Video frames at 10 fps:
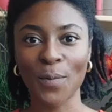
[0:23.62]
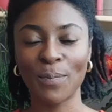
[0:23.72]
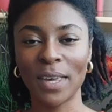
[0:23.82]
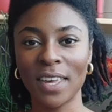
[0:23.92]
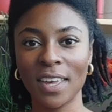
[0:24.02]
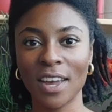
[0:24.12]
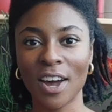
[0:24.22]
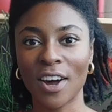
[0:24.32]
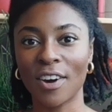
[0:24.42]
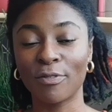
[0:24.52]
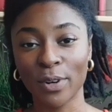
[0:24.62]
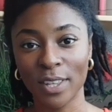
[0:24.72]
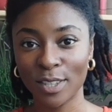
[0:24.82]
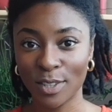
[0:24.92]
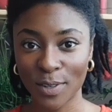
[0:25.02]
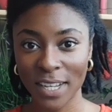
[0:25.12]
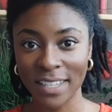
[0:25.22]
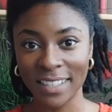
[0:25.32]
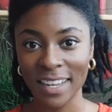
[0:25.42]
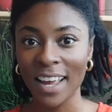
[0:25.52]
Being a fourth year
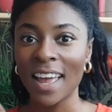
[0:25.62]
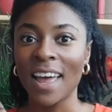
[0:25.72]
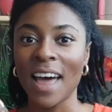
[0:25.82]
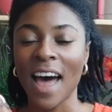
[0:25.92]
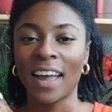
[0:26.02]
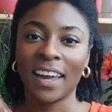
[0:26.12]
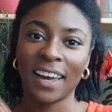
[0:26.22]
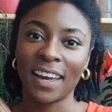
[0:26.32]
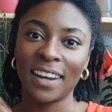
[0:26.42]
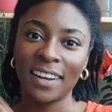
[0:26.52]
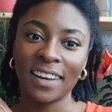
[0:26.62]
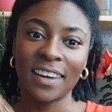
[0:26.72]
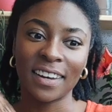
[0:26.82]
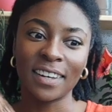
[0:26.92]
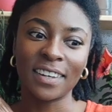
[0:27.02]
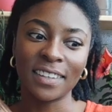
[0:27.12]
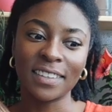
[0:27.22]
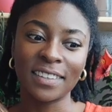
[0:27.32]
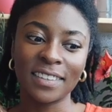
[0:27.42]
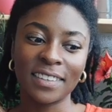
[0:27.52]
student, I had
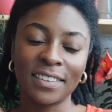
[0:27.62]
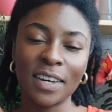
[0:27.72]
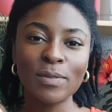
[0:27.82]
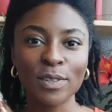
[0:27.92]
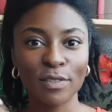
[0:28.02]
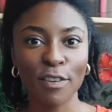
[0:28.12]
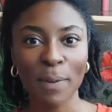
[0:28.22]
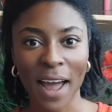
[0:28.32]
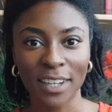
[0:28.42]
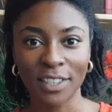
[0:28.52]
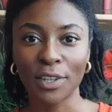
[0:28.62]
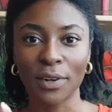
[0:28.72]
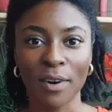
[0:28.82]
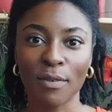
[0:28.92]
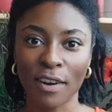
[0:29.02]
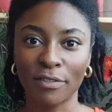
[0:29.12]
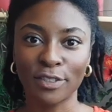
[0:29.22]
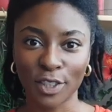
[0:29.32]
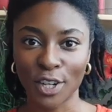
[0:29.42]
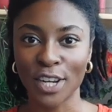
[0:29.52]
it wasn't a rough patch or a rough
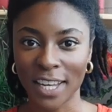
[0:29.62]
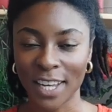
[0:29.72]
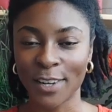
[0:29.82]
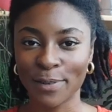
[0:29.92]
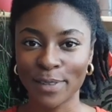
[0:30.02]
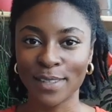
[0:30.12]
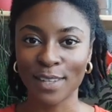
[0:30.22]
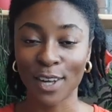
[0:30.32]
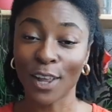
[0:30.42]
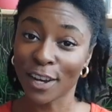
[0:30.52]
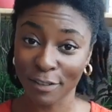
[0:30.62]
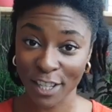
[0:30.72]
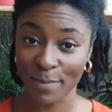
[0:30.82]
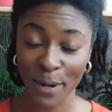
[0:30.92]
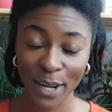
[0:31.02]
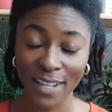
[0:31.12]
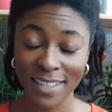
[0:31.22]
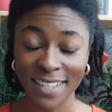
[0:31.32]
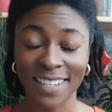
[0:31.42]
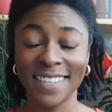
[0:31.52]
journey. It was a lot of
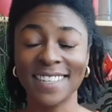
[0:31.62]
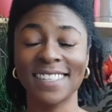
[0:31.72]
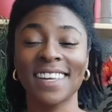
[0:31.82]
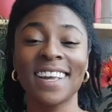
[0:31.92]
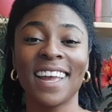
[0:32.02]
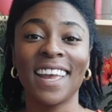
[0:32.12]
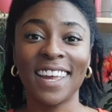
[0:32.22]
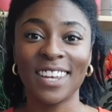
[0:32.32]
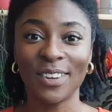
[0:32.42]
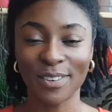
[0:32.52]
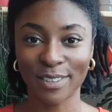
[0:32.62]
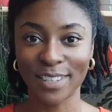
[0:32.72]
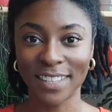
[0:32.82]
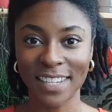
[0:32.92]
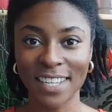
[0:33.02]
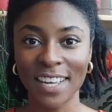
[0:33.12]
experiences in university.